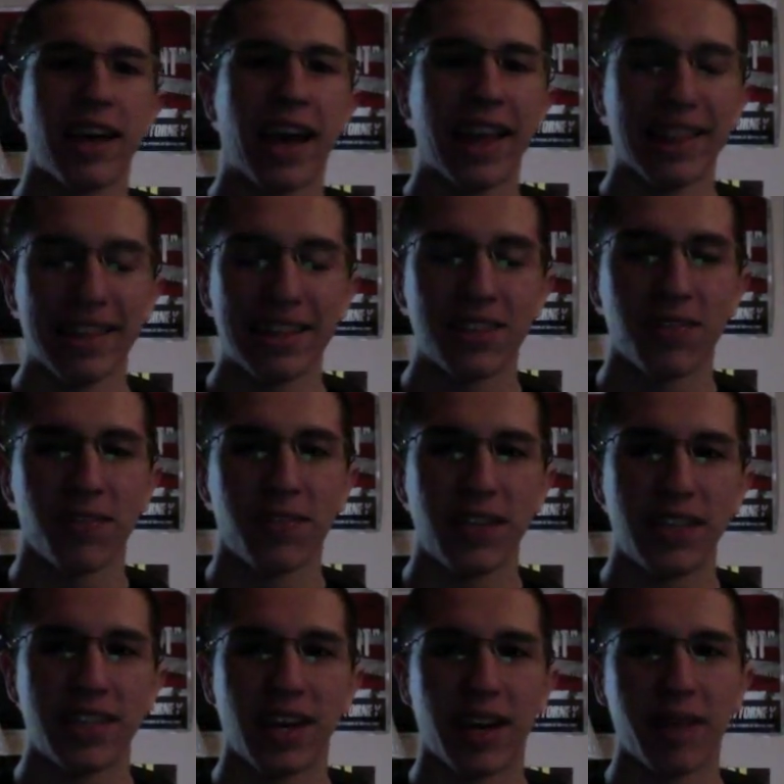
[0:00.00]
at least
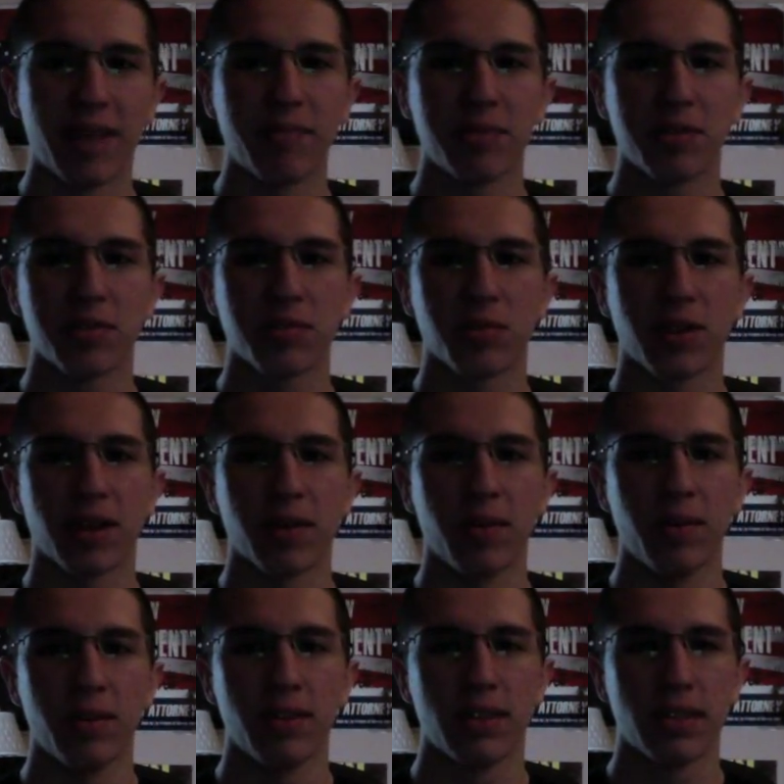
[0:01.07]
50 times when I
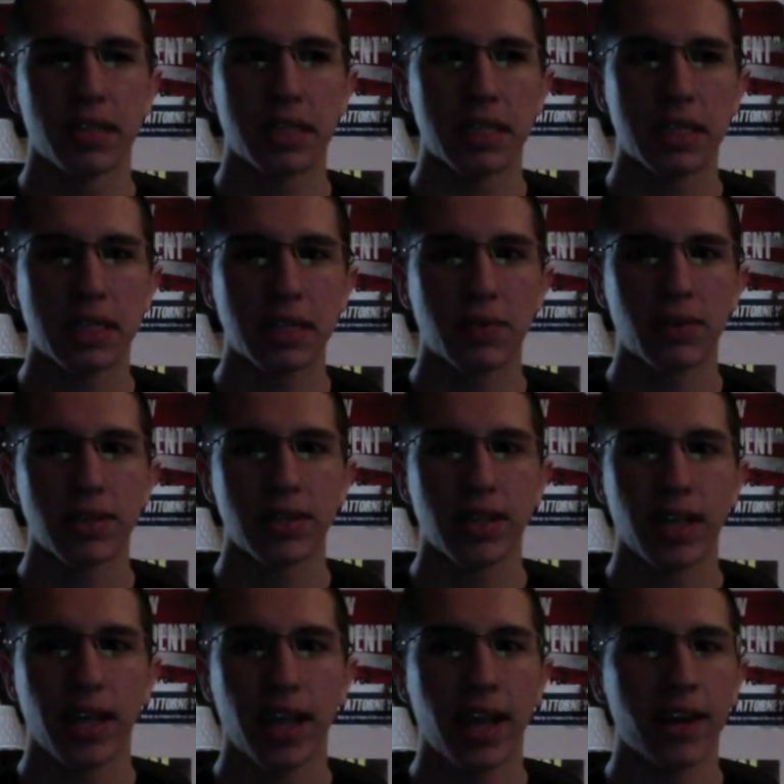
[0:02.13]
was I want to say
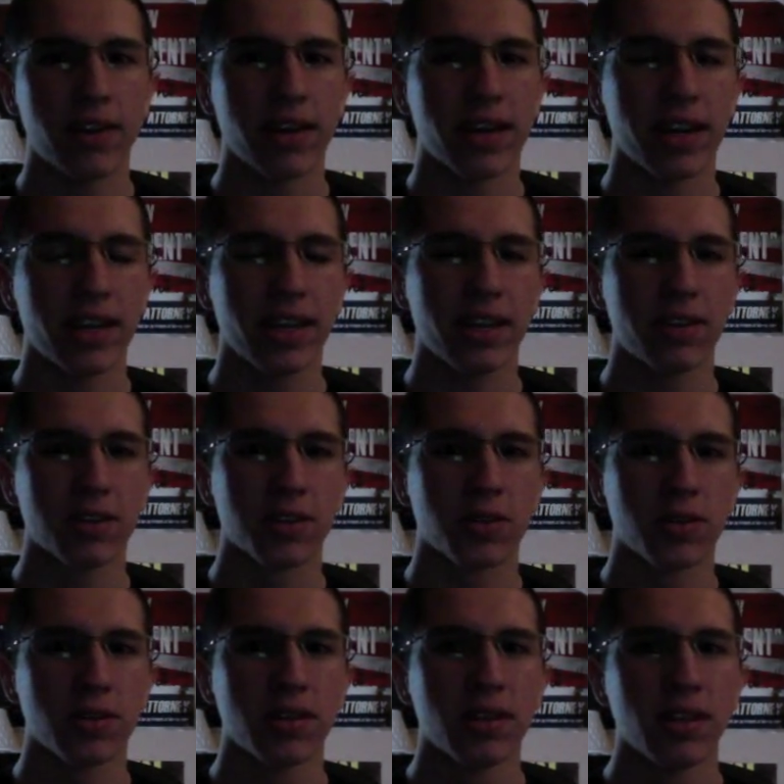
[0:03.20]
8 or 9 years
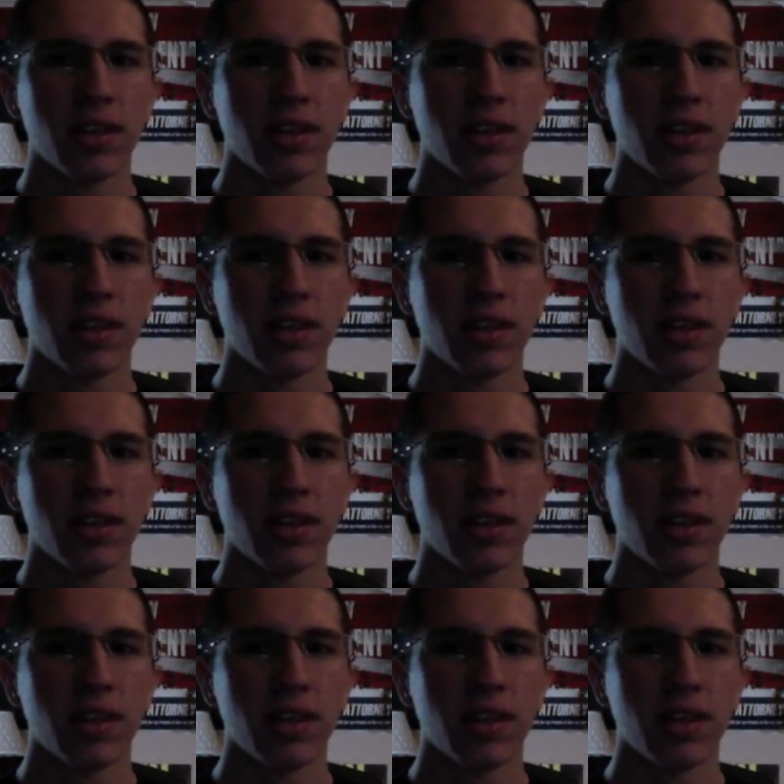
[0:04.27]
old.